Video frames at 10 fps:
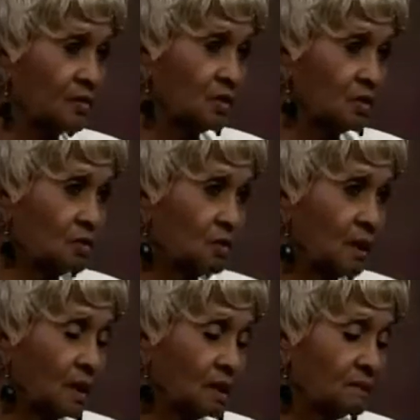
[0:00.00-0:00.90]

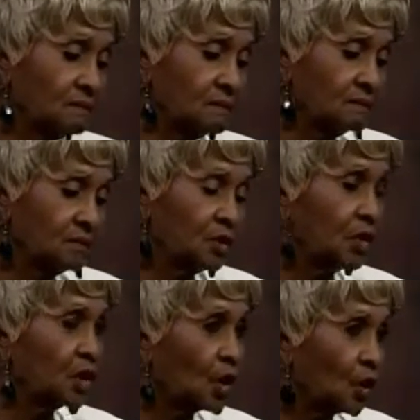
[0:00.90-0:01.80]
your
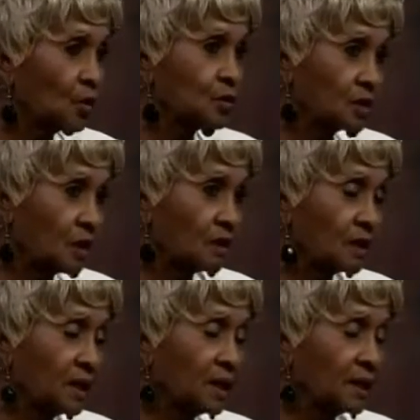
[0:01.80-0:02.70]
goals are
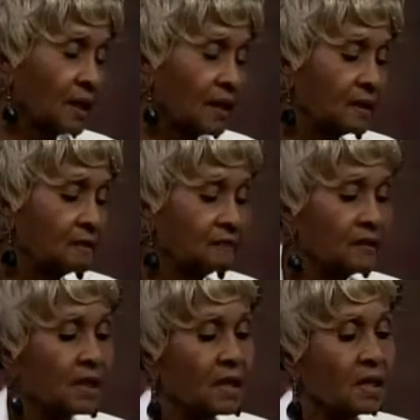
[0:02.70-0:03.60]
in life.
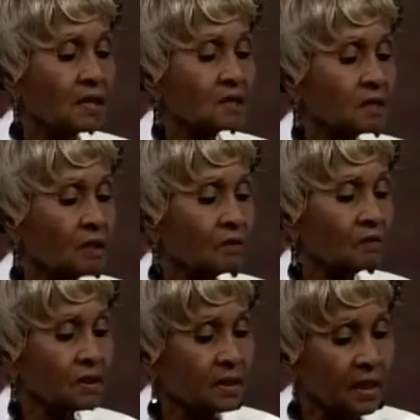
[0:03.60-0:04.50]
So
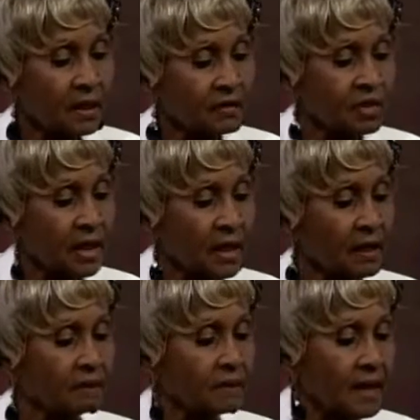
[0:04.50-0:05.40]
the Clergy
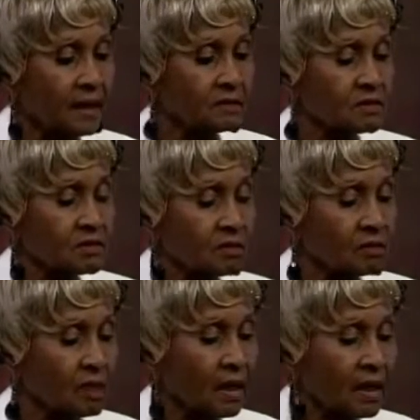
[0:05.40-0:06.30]
Health
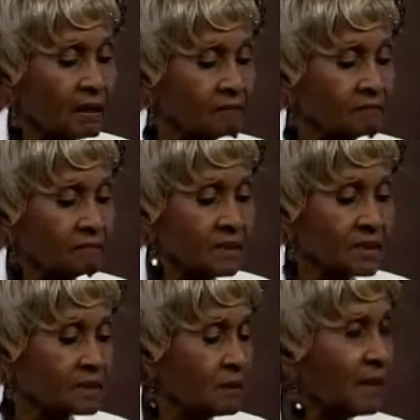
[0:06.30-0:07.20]
Council
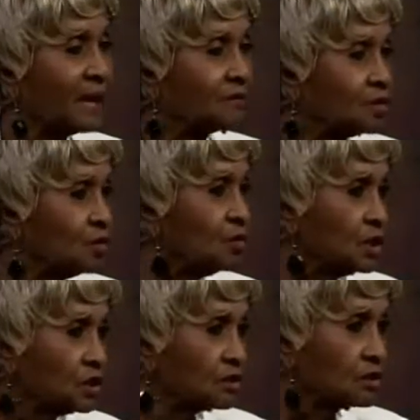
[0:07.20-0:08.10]
is about 2
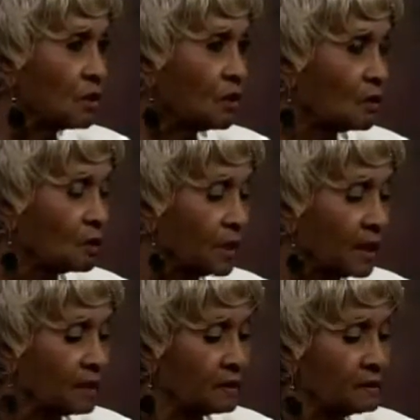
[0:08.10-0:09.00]
years old
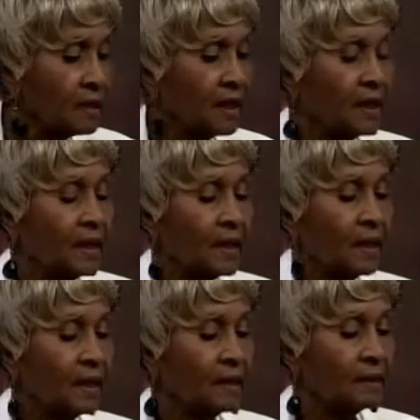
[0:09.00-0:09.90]
now.
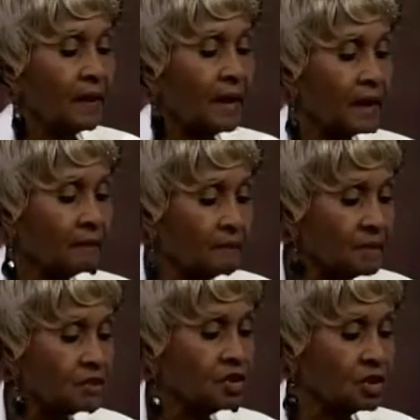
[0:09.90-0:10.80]
And our
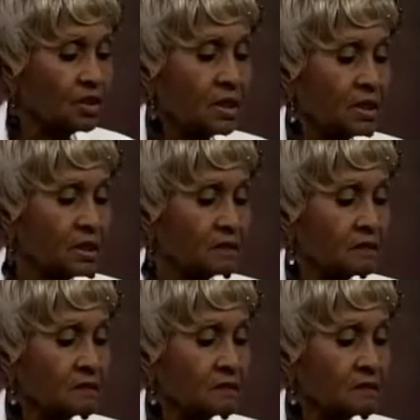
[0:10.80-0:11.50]
mission is